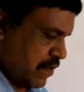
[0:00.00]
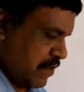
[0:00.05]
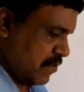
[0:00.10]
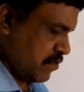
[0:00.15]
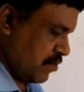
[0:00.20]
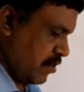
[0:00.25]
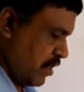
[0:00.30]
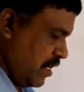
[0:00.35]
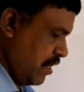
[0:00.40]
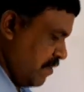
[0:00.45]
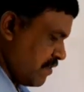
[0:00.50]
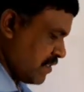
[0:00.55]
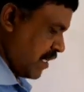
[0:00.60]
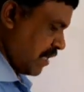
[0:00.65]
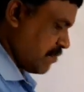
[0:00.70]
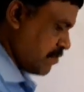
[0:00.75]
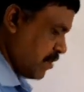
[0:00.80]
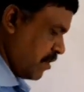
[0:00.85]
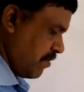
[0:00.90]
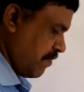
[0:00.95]
So he was
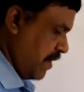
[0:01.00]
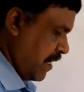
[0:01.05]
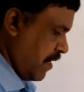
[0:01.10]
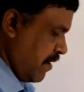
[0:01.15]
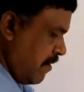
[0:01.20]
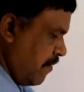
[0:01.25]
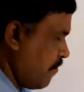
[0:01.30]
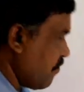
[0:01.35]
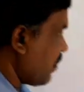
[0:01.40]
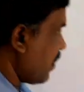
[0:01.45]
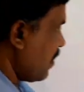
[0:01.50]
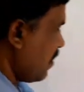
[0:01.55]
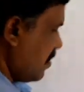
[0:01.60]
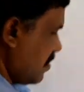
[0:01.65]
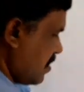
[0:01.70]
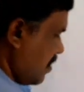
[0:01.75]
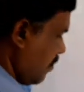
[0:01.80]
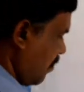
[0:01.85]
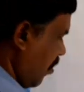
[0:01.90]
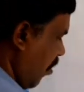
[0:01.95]
observing
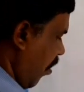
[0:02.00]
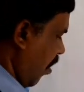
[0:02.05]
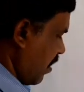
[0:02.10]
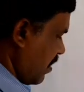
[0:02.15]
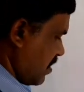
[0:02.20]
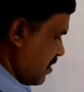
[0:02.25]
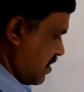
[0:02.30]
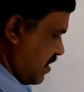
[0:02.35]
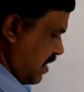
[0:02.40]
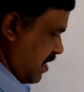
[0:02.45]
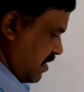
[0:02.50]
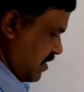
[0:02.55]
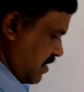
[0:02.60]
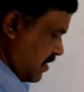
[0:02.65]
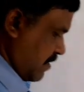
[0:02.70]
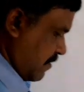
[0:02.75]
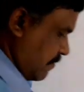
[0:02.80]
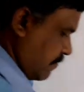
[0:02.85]
some cork cells.